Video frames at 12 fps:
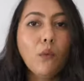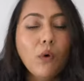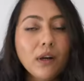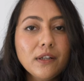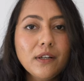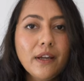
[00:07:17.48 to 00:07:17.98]
I
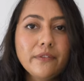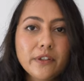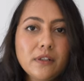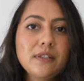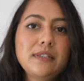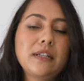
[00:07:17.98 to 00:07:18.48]
wanted to have
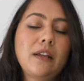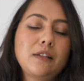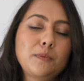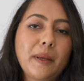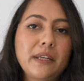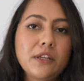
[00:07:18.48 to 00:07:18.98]
realistic
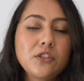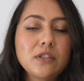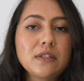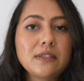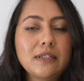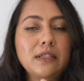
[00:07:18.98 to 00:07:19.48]

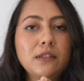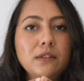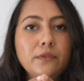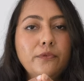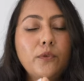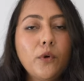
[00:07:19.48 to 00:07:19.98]
expectations in
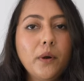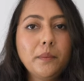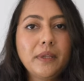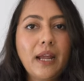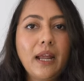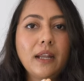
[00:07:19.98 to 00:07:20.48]
the
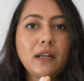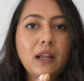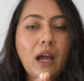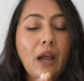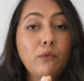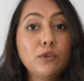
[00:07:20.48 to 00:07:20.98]
form that
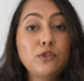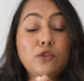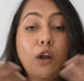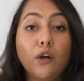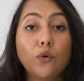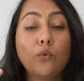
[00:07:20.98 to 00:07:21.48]
I was
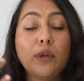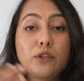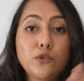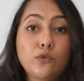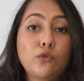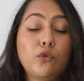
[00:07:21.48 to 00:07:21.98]
not
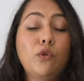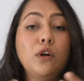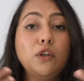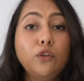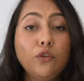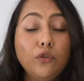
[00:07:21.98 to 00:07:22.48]
going to grow
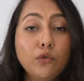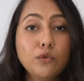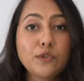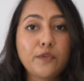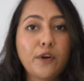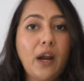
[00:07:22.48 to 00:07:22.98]
a
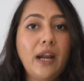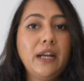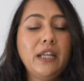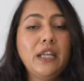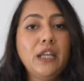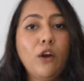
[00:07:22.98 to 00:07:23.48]
huge
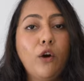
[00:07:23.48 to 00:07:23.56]
variety